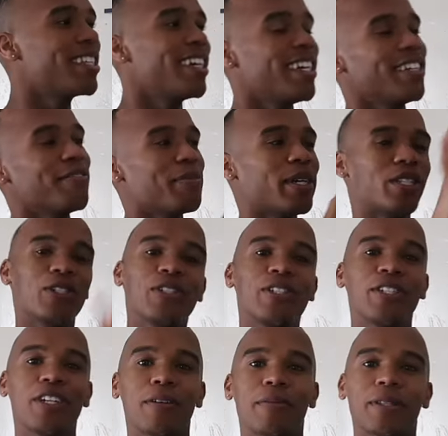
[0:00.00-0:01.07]
the end of my junior
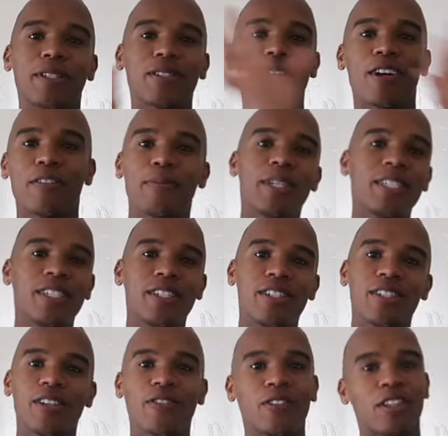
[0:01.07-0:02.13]
year, but the start of my senior
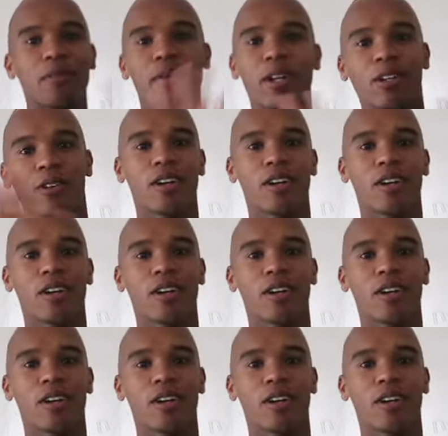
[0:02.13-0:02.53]
year for the amount of